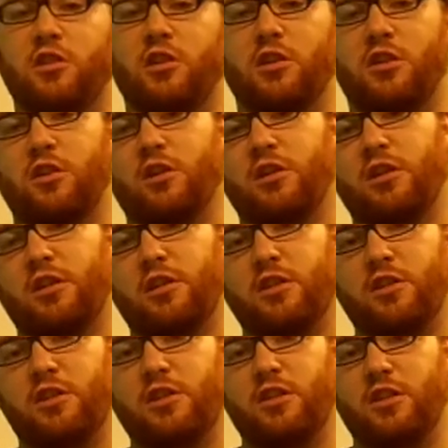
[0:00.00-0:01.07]
our
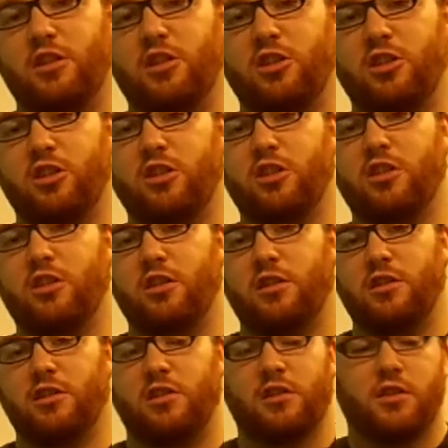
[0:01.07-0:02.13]
lungs, where the
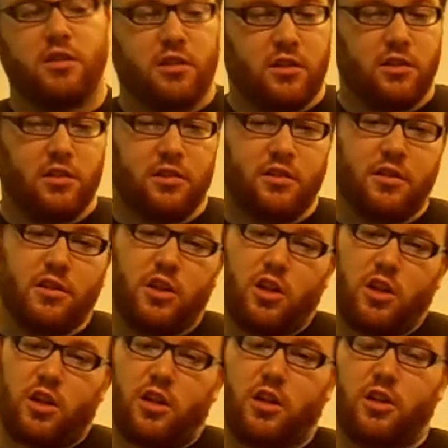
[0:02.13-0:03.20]
trachea divides into different
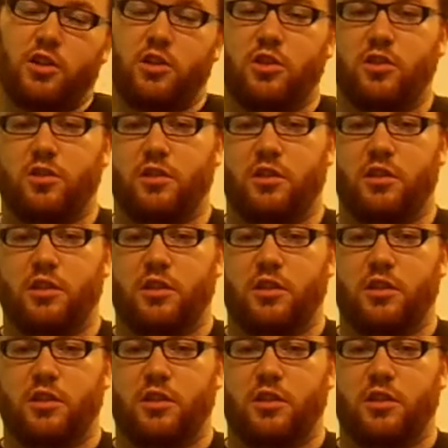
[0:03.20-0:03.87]
branches,